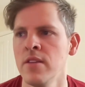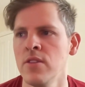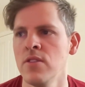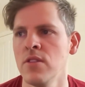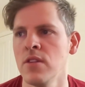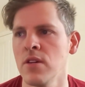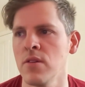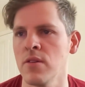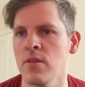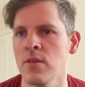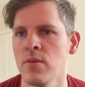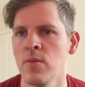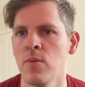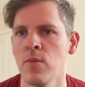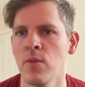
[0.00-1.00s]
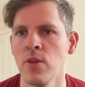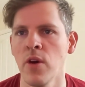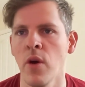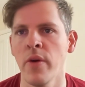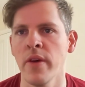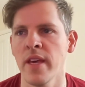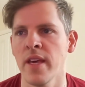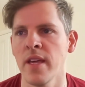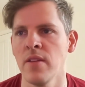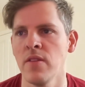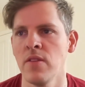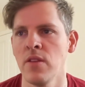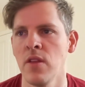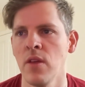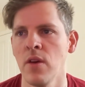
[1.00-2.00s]
so going
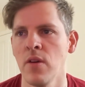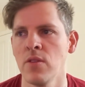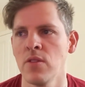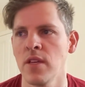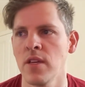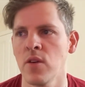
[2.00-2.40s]
into those,